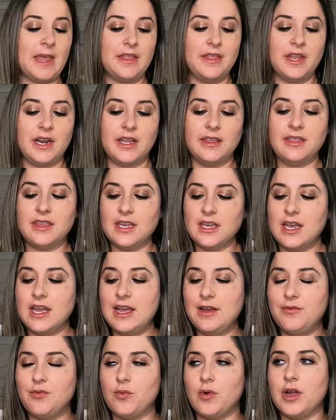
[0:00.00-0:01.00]
And then I think I
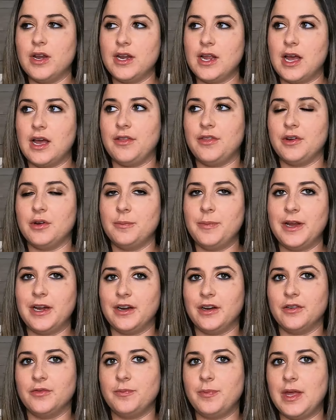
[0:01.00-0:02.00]
have one other
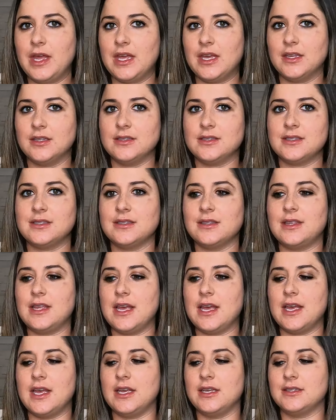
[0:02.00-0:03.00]
pair of pants
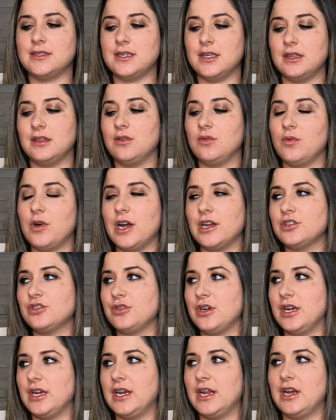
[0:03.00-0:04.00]
that is in the
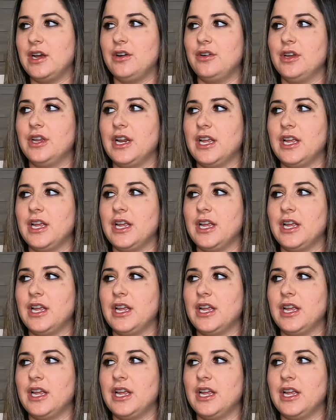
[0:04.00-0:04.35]
wash right now.